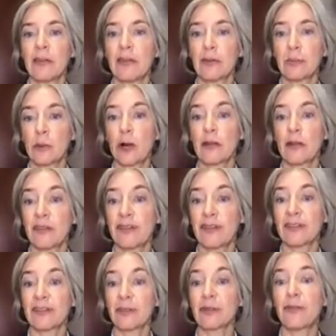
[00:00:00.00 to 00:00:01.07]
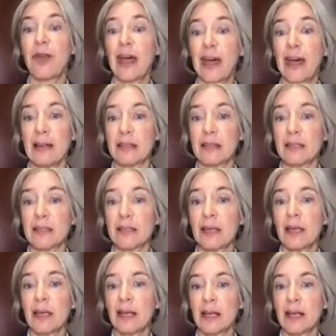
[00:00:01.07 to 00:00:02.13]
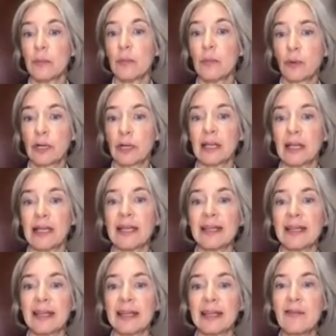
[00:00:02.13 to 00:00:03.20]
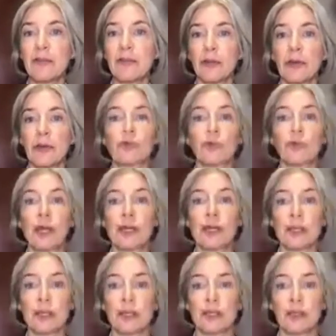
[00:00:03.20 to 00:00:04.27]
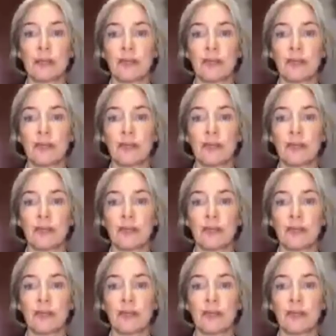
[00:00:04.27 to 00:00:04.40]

This process is fast, and importantly, it leaves no trace.